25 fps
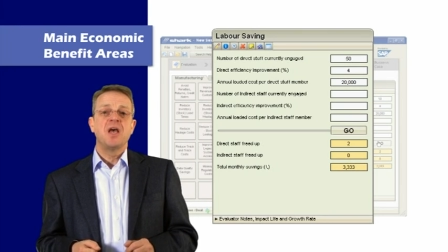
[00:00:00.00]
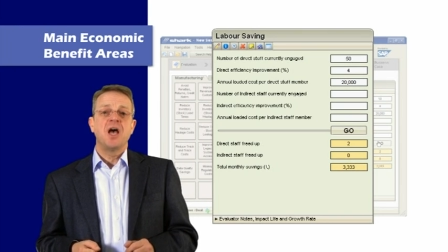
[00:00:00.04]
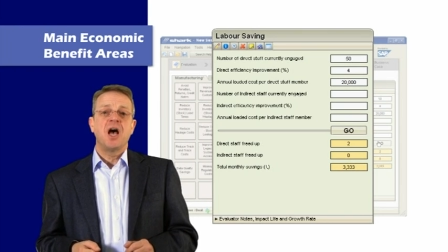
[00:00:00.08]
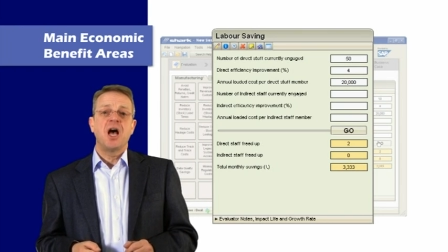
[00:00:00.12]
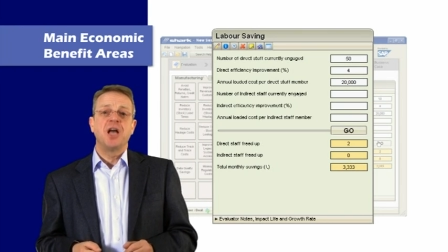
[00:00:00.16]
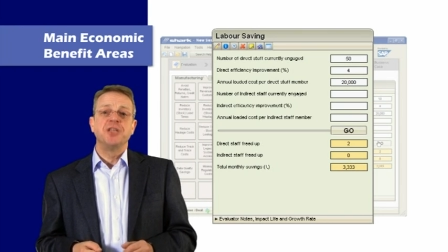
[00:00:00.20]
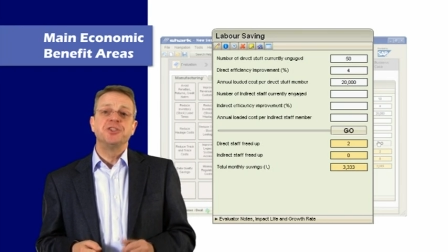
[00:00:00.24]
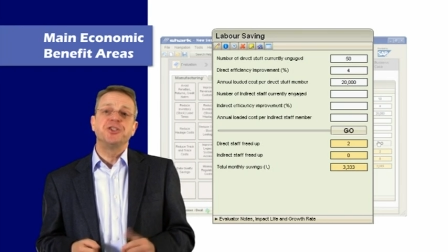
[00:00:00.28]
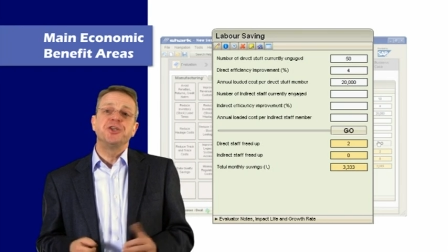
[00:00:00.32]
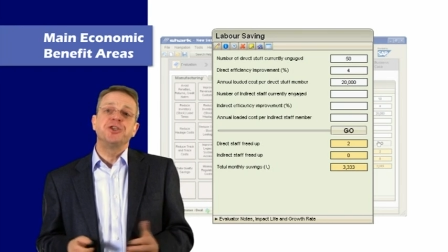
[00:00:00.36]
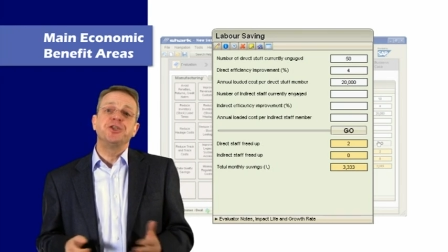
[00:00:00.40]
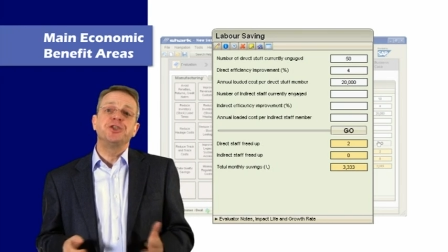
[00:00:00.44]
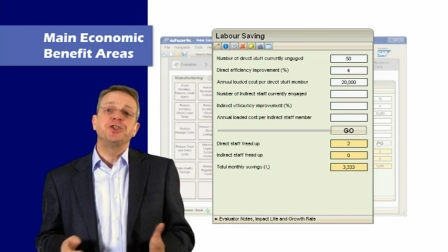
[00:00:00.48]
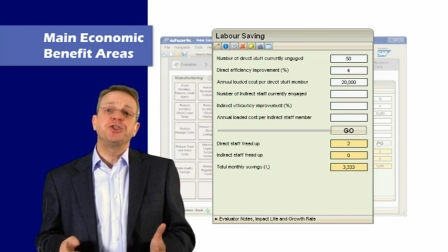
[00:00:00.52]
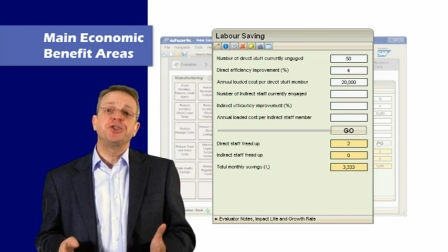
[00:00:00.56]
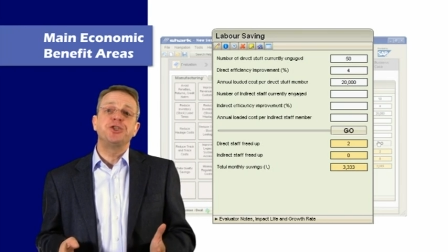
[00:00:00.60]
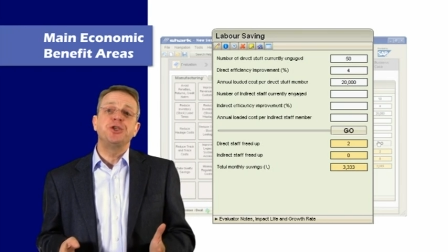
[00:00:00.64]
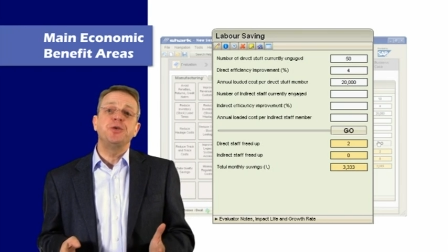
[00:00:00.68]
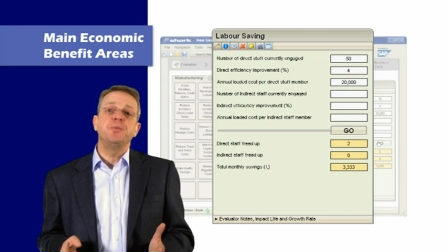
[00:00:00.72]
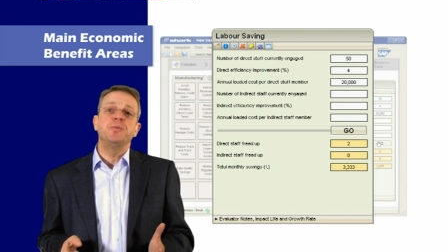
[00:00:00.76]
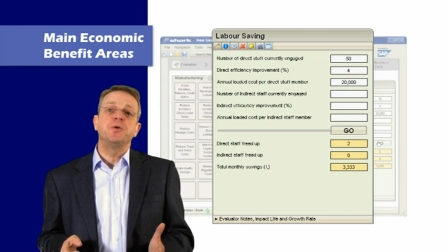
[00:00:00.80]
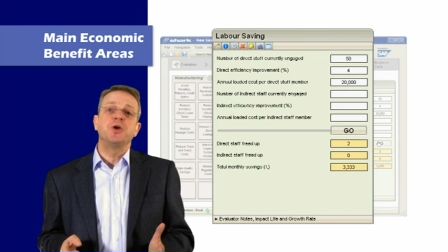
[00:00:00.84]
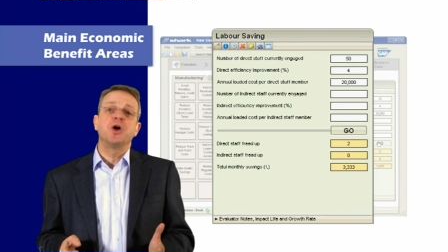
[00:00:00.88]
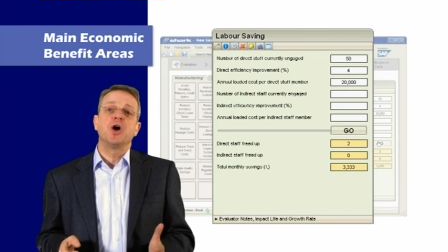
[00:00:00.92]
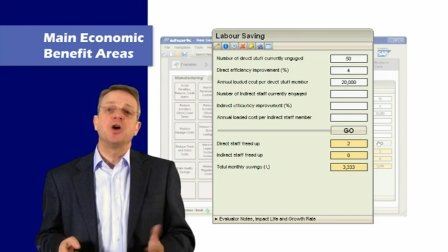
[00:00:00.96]
And an
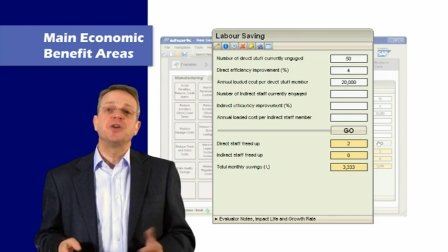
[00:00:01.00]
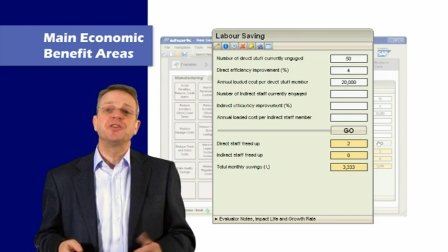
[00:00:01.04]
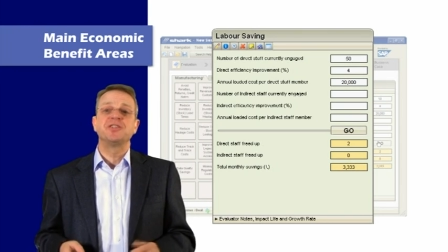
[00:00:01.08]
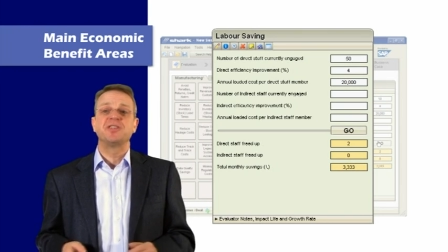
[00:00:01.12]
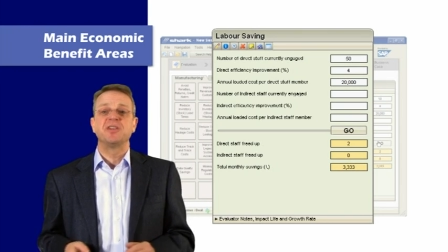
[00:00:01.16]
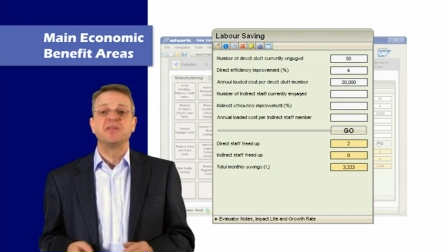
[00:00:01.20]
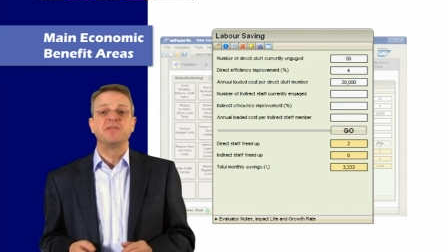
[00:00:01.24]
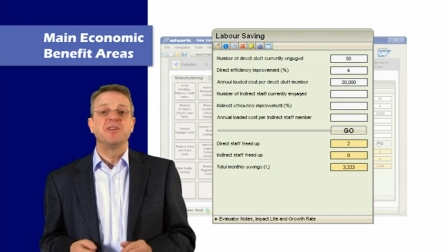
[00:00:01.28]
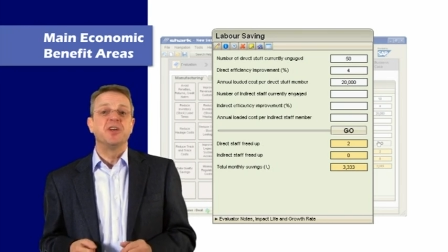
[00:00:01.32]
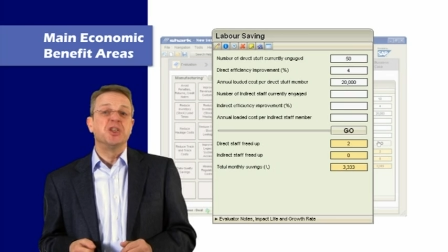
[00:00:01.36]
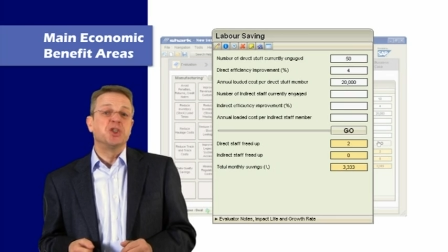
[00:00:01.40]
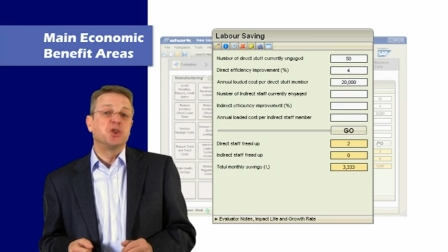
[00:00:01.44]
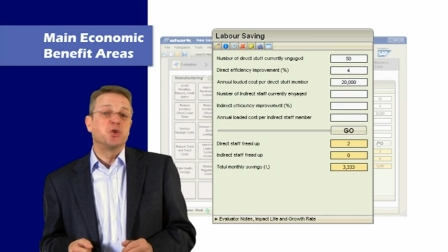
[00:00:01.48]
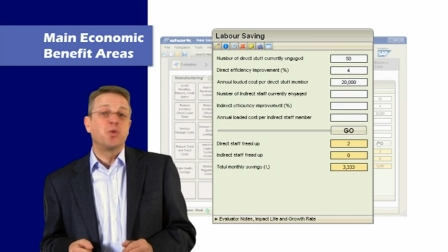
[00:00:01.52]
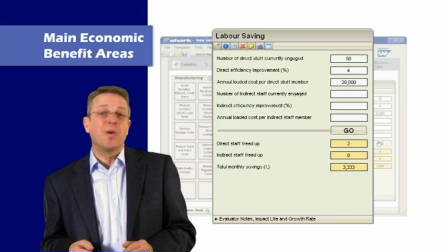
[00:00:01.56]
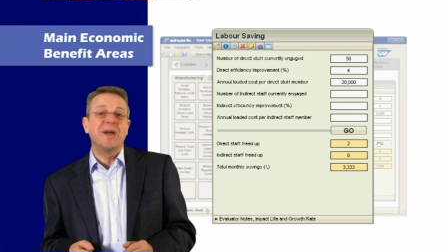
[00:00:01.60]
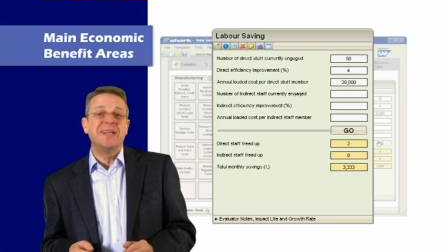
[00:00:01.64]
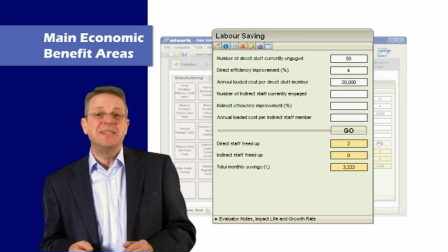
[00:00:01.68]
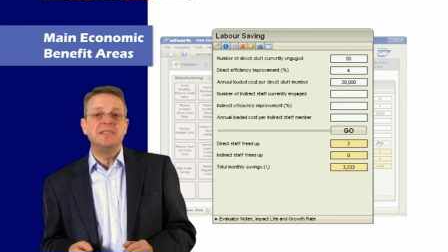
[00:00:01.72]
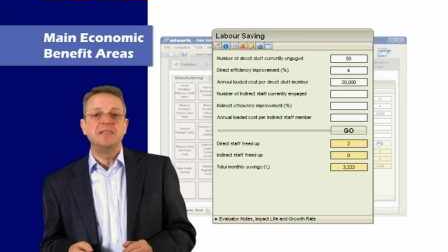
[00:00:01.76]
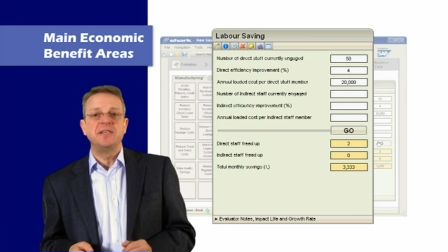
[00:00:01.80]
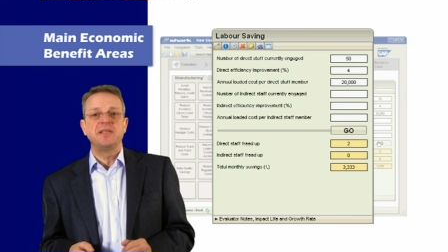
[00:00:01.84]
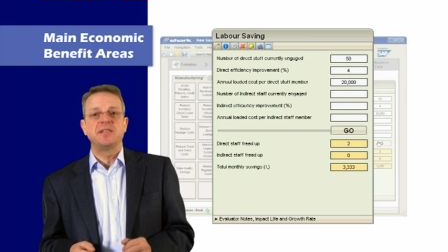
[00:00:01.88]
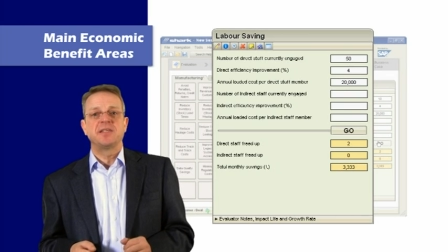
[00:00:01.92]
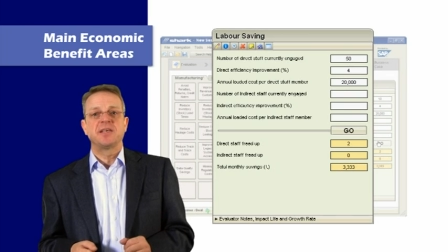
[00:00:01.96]
assumed cost of
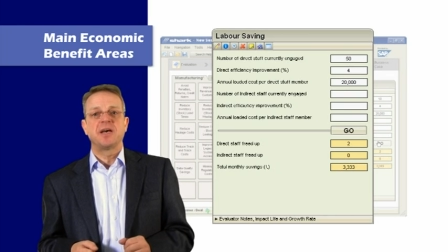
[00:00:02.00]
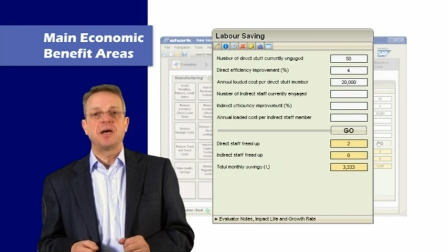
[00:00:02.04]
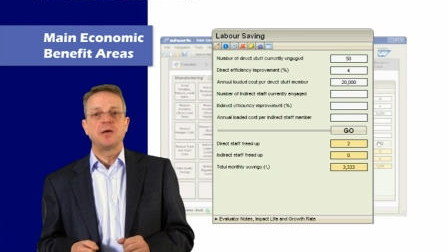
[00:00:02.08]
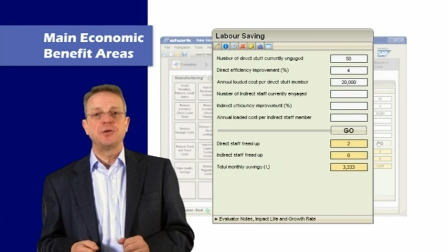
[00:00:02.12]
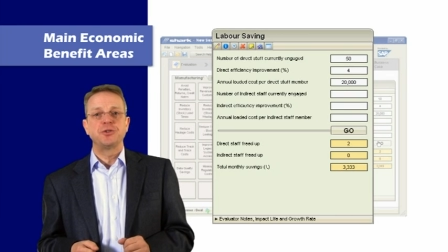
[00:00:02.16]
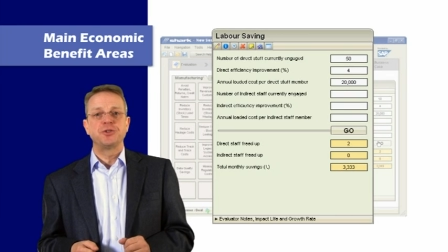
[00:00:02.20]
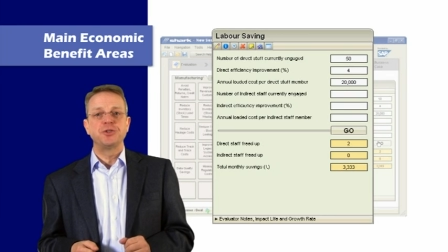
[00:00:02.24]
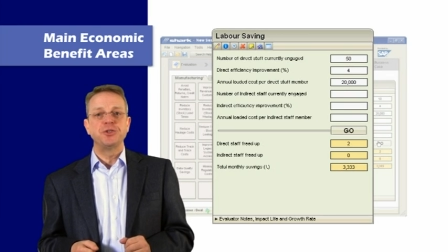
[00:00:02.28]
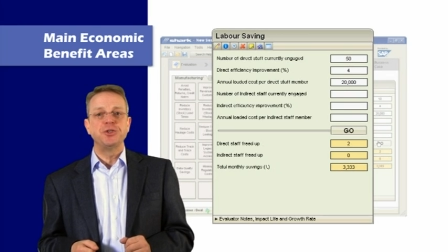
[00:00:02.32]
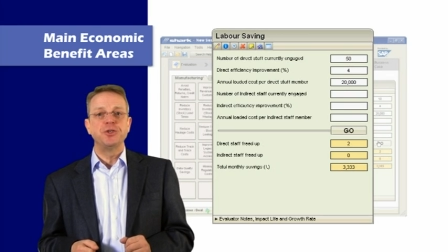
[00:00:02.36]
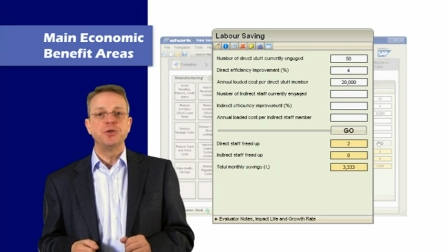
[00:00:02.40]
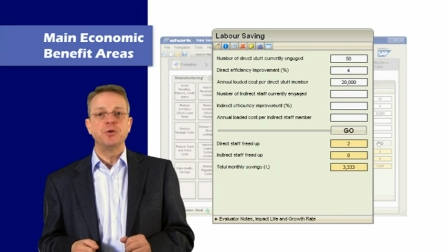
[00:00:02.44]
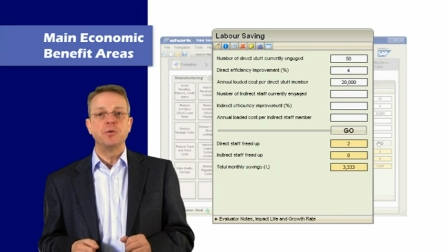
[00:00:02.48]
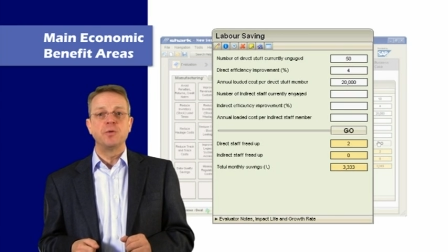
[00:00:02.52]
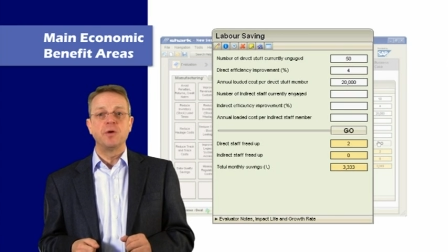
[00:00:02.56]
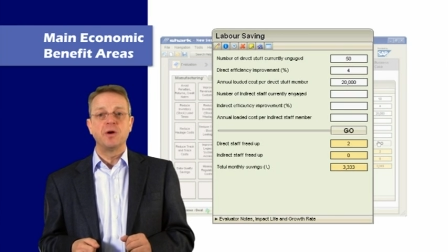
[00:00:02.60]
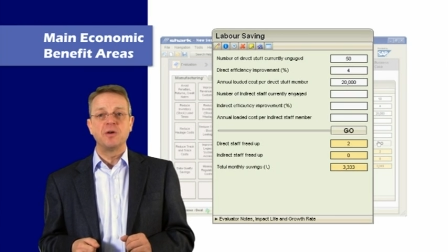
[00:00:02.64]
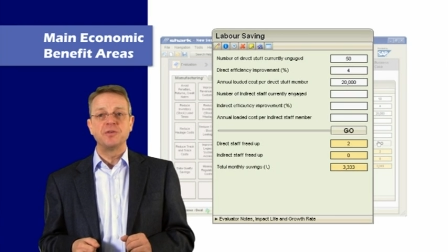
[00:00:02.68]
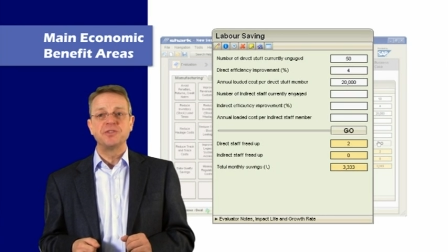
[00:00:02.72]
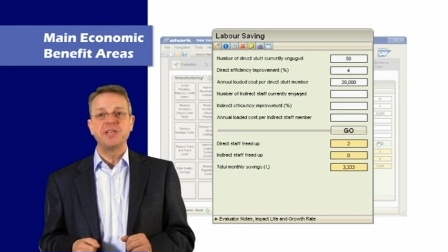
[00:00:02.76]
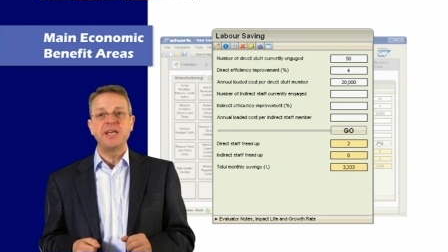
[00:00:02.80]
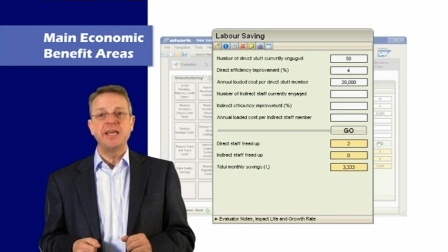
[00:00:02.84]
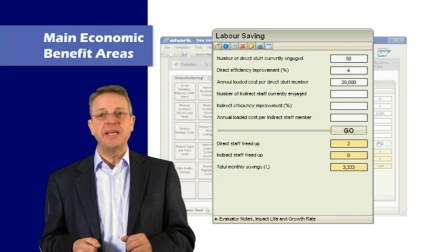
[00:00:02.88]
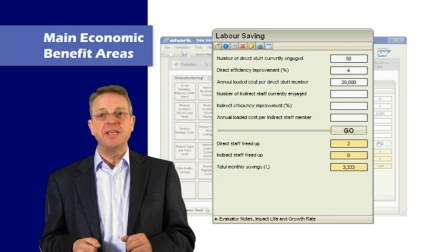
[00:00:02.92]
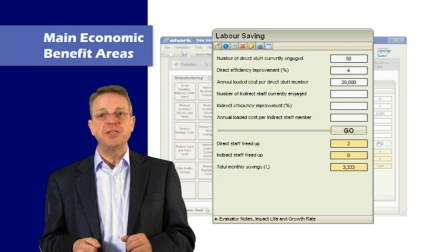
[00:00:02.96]

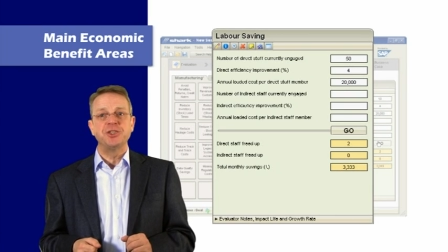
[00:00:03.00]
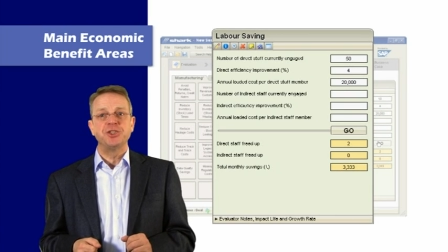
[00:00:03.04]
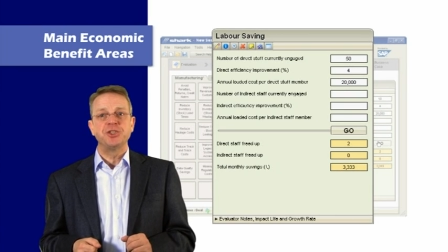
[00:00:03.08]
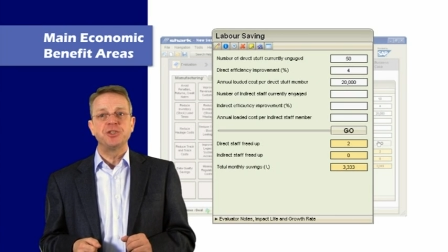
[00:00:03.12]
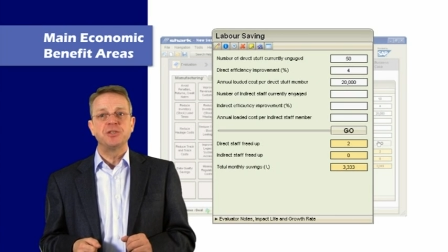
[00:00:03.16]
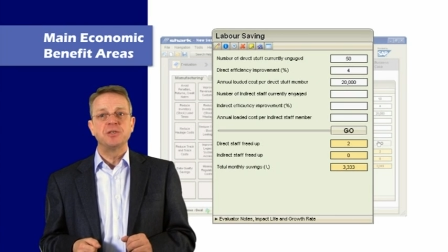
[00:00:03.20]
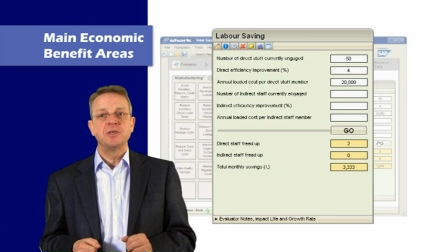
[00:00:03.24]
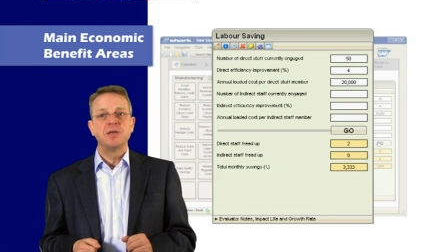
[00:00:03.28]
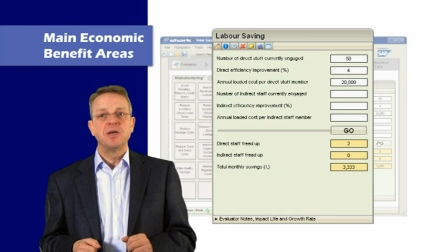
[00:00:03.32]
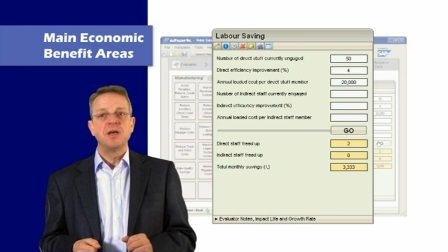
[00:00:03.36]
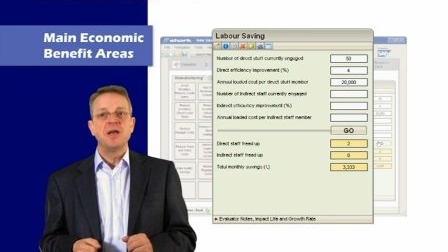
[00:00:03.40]
€20,000 each,